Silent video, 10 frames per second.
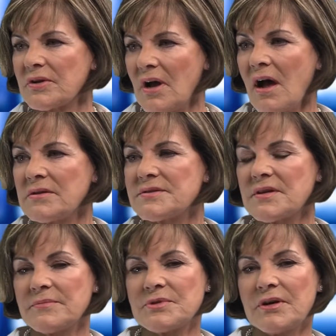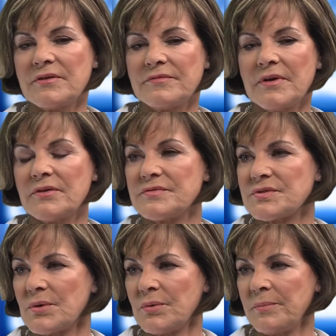concept of
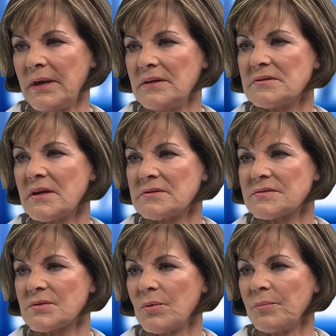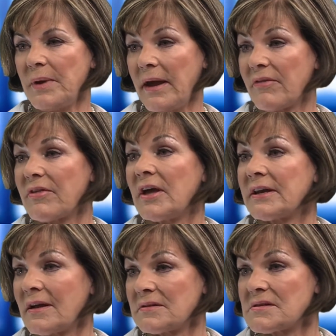soulmate and soul path
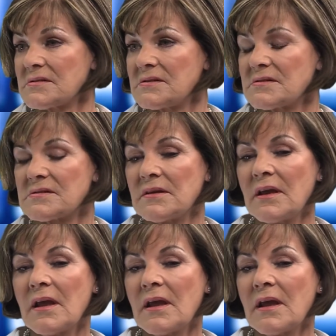analysis.